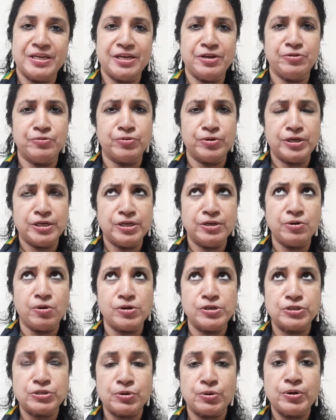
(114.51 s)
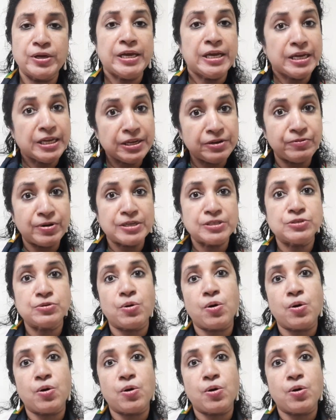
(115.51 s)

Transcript: He, he also he was